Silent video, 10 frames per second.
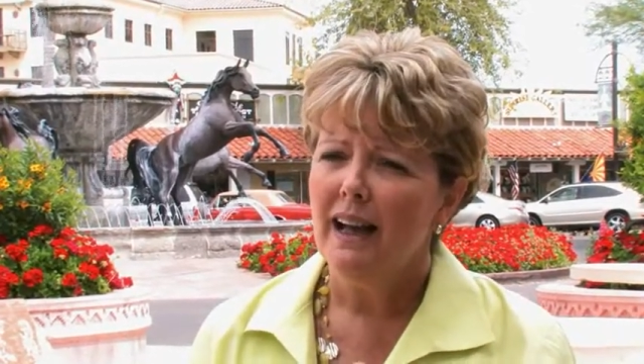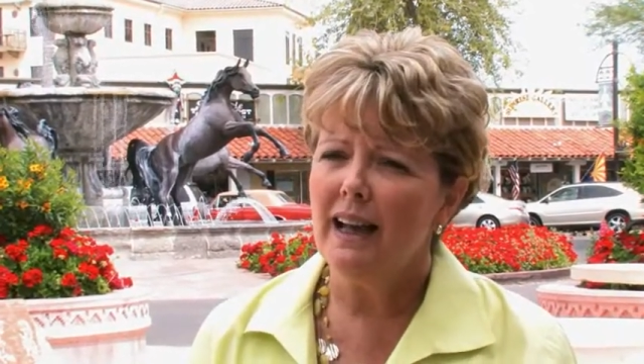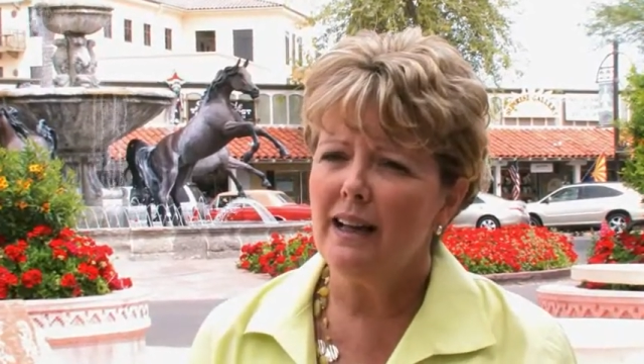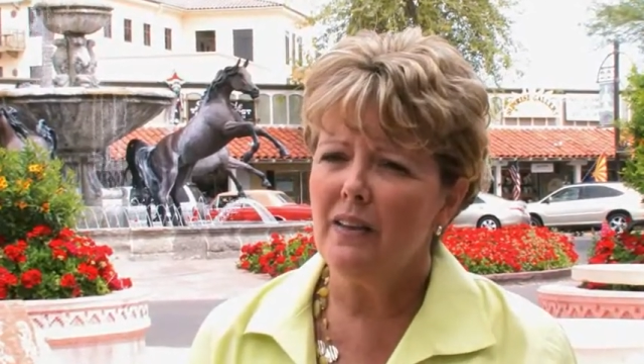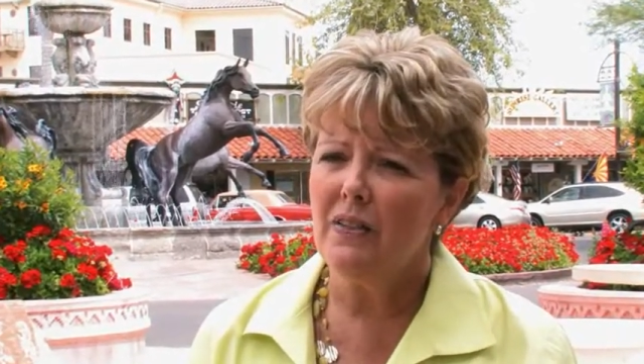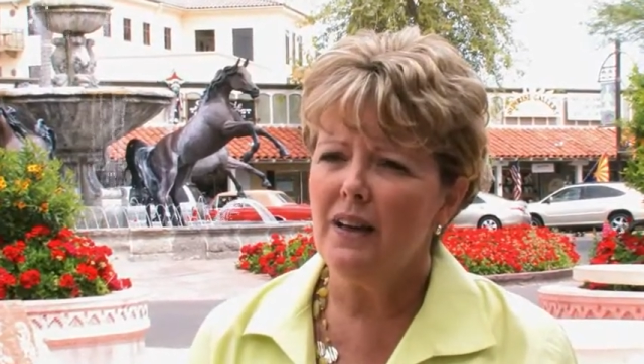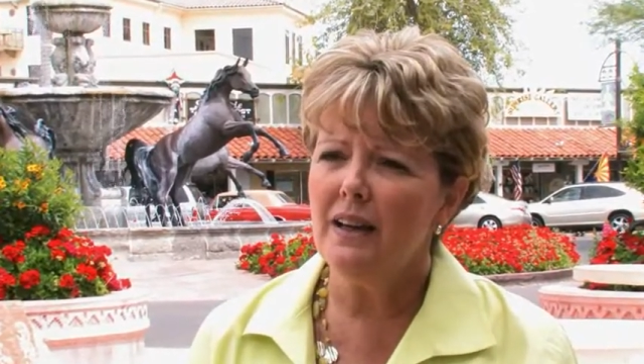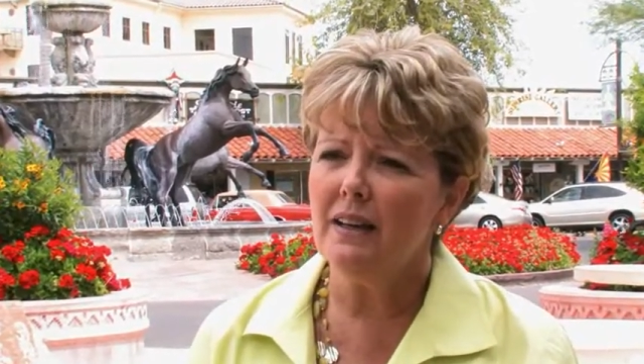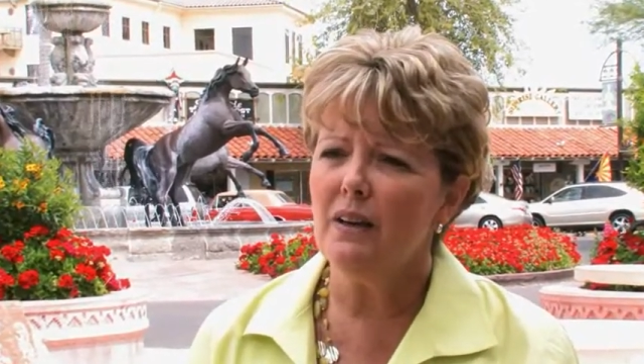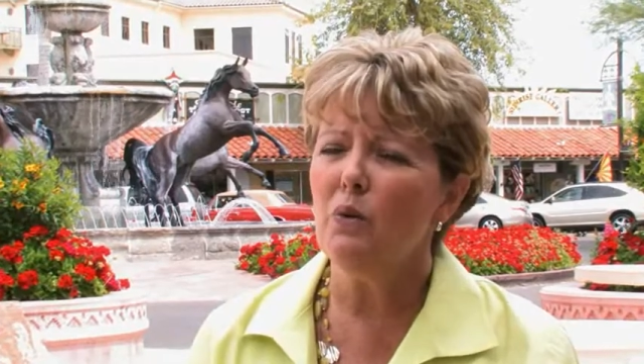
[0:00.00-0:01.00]
And I
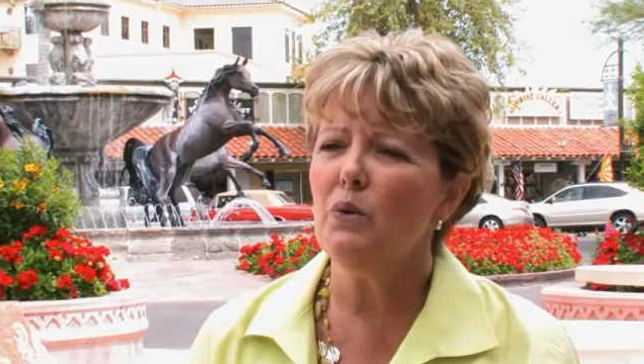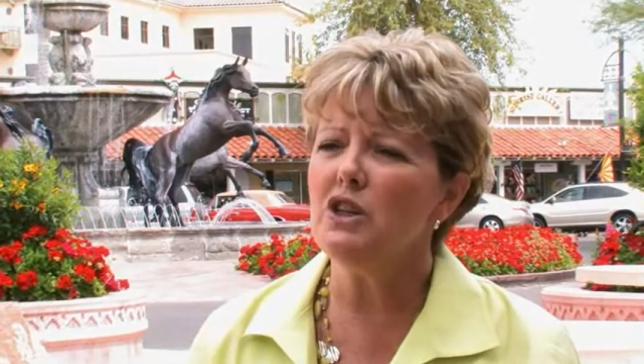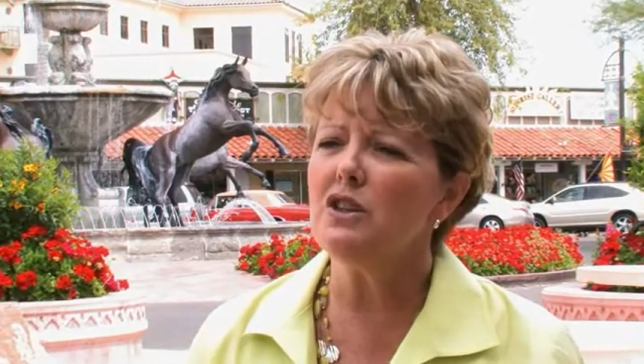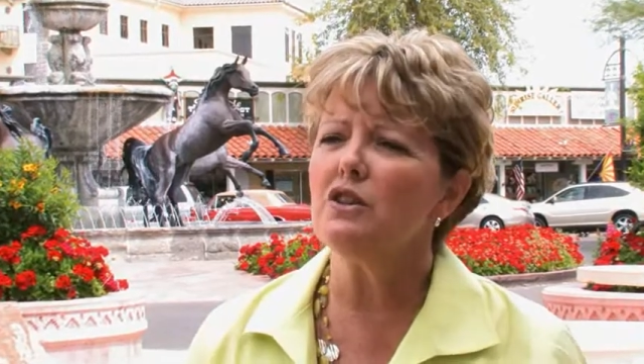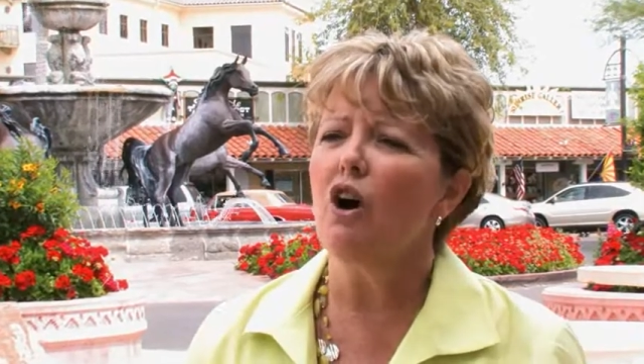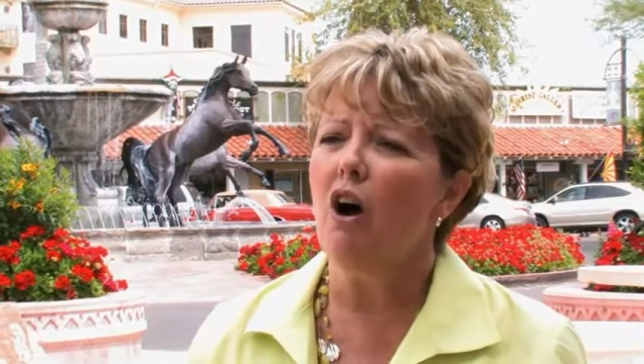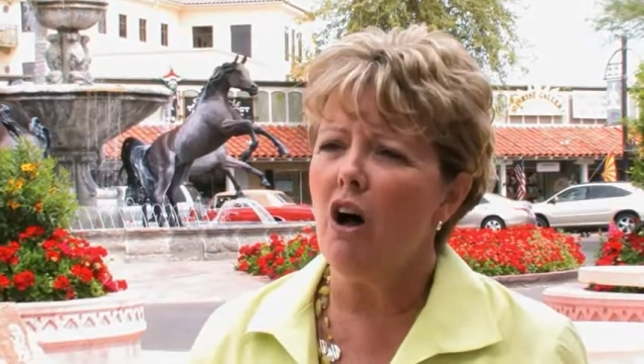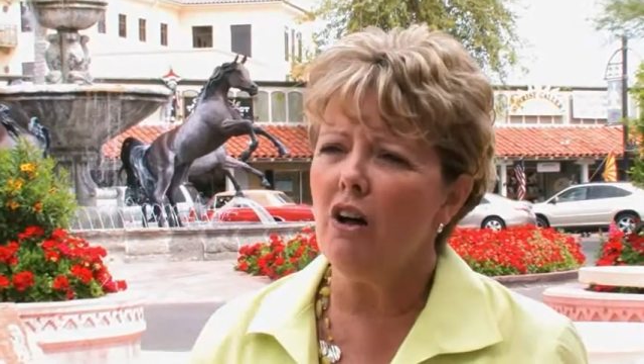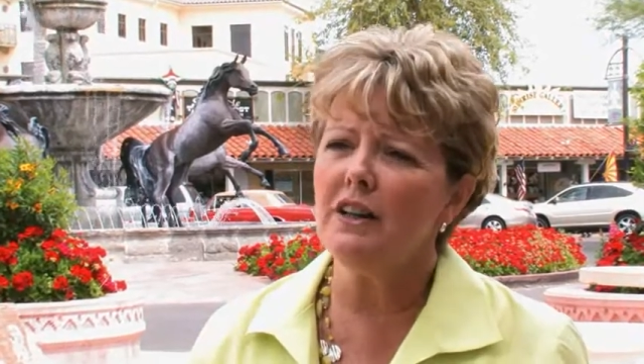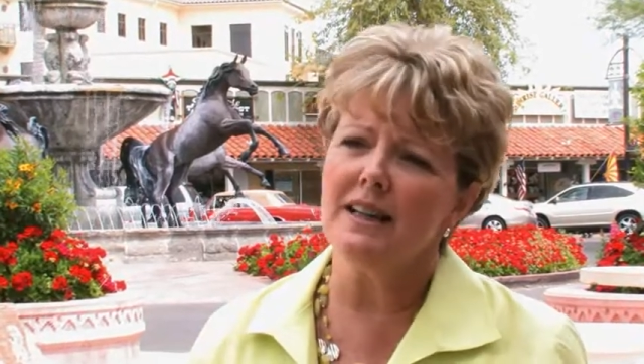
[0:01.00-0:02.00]
think we just
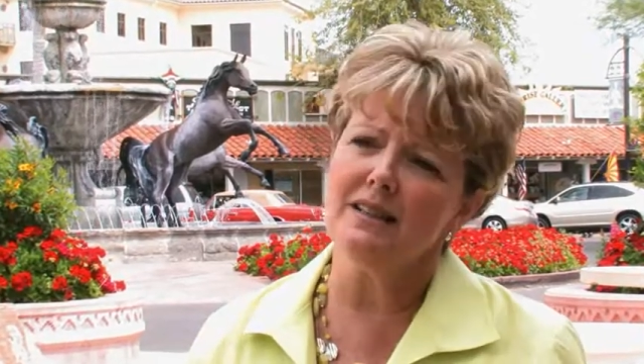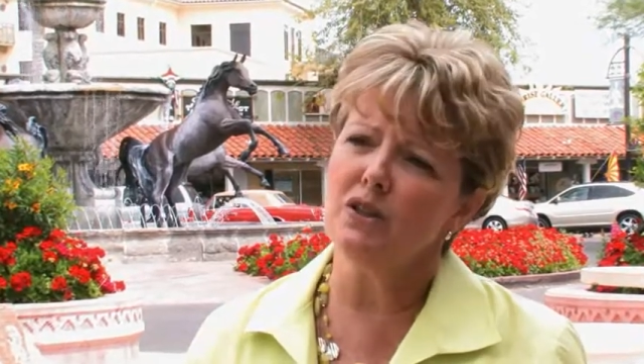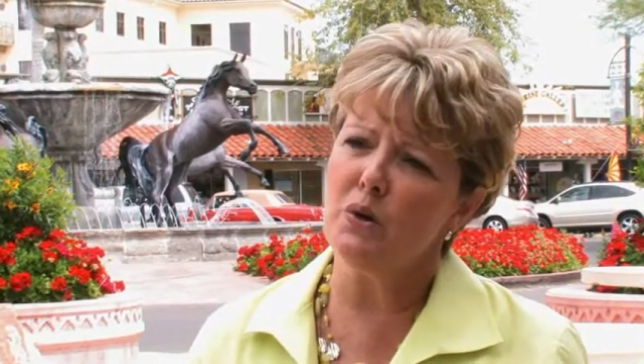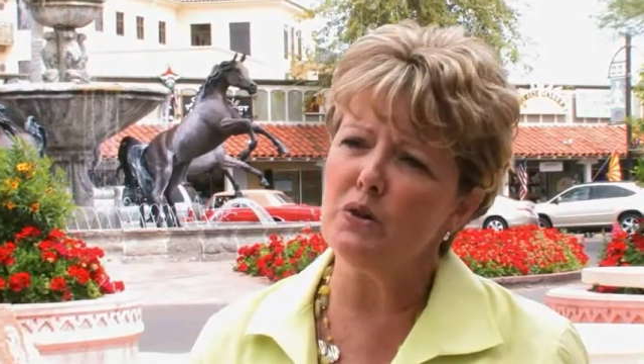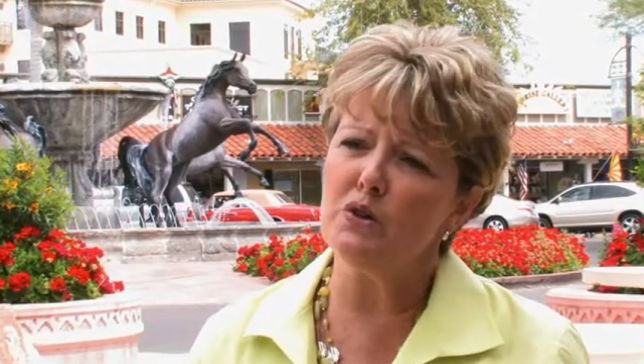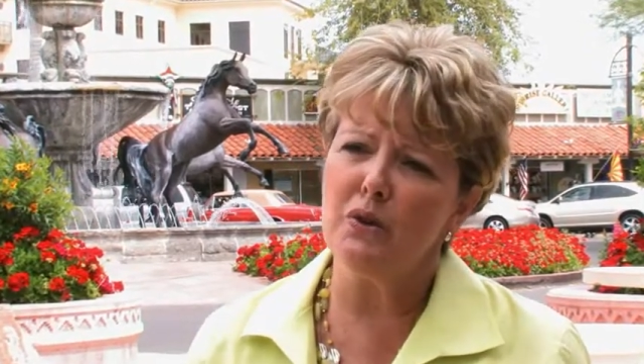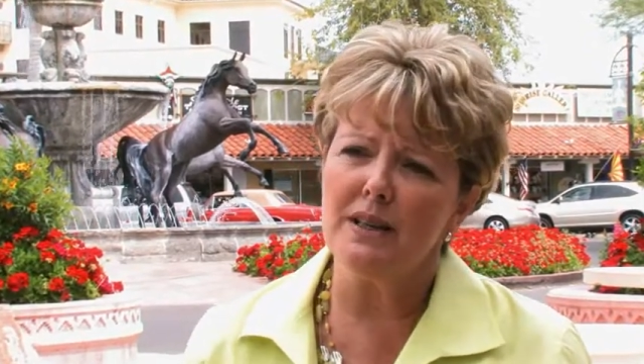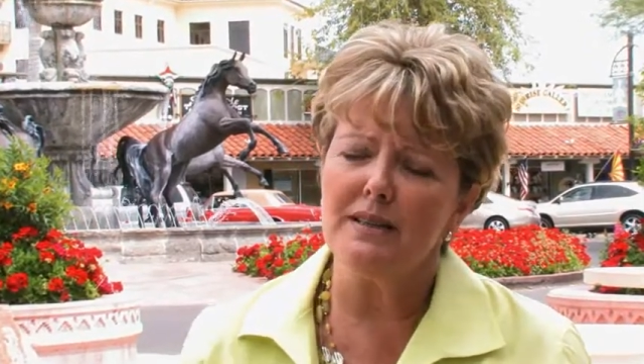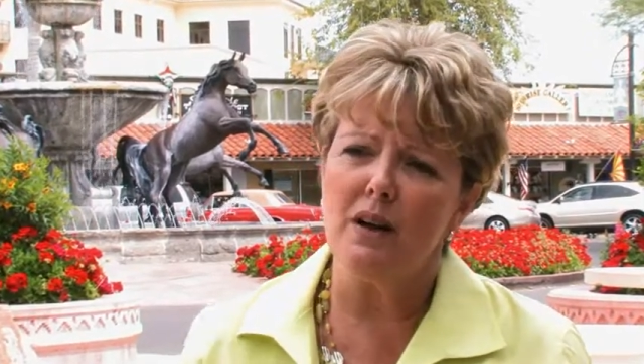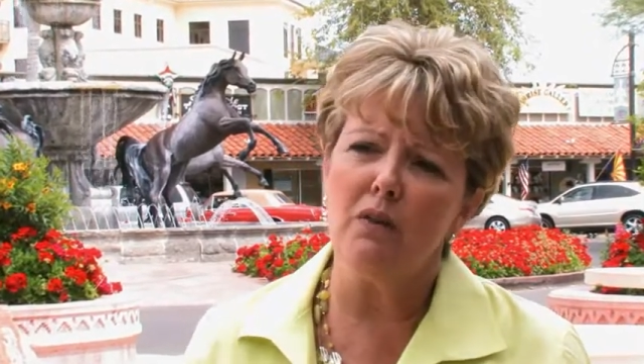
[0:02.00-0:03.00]
all get so
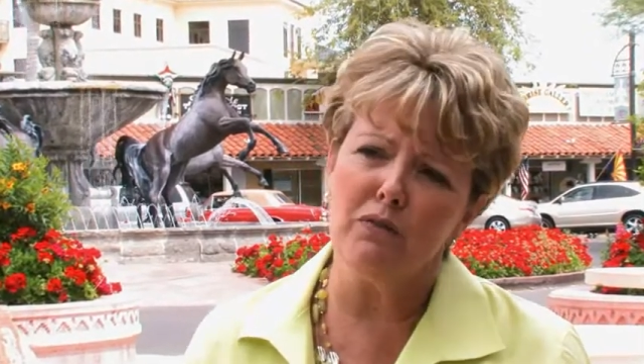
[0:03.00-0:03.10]
stressed out